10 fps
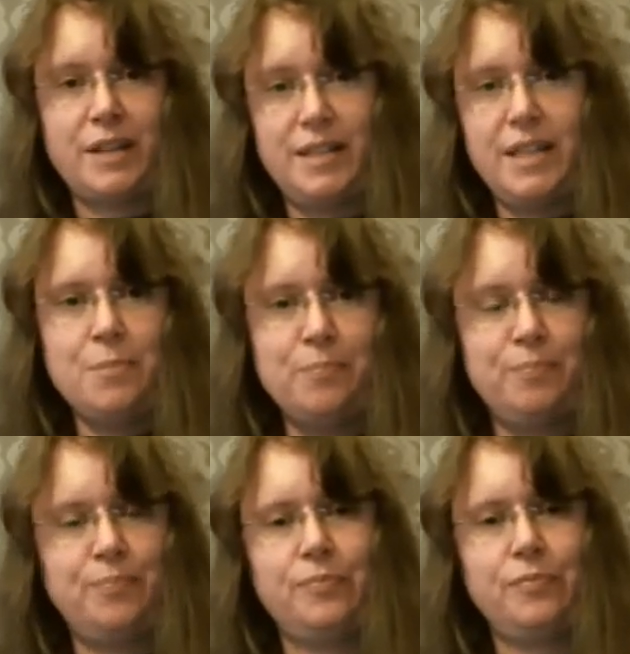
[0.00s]
I see
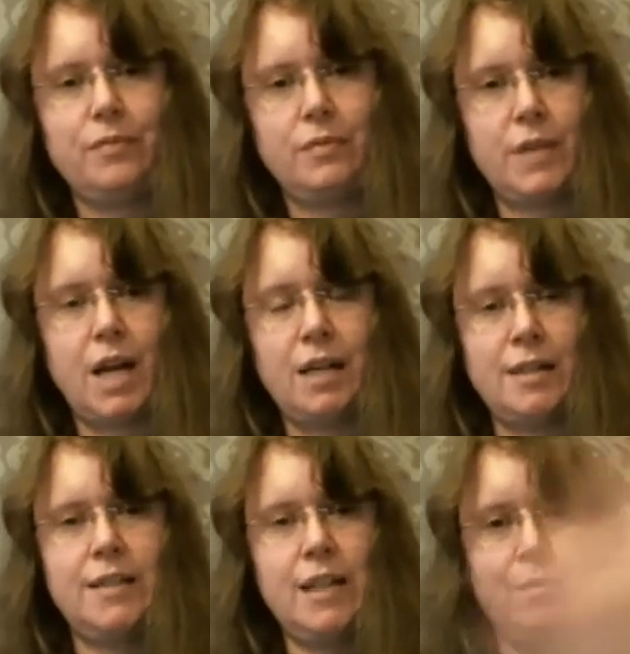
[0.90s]
him. I
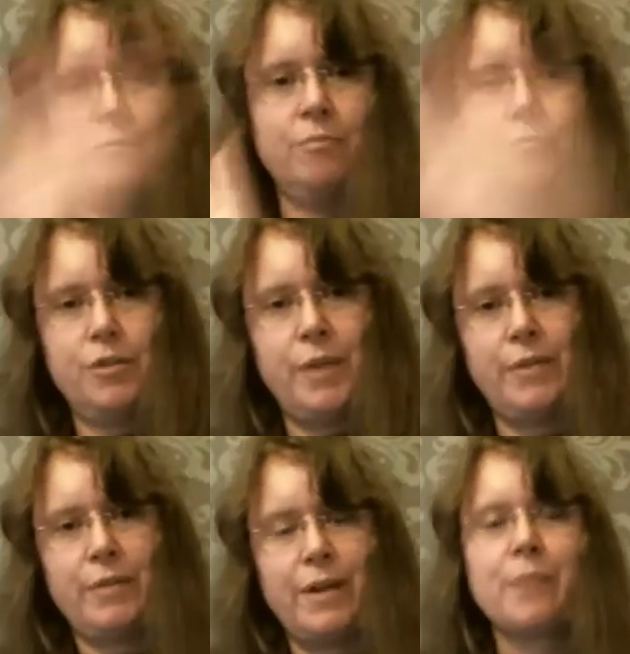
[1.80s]
can see him
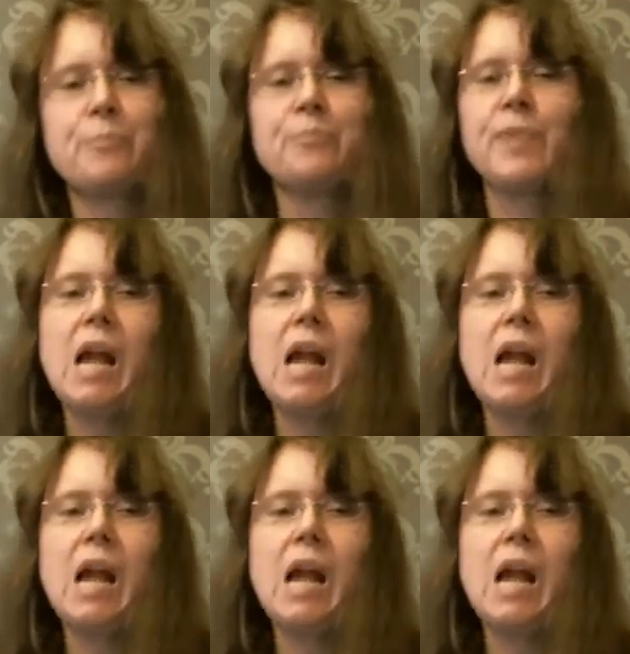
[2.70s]
from everywhere.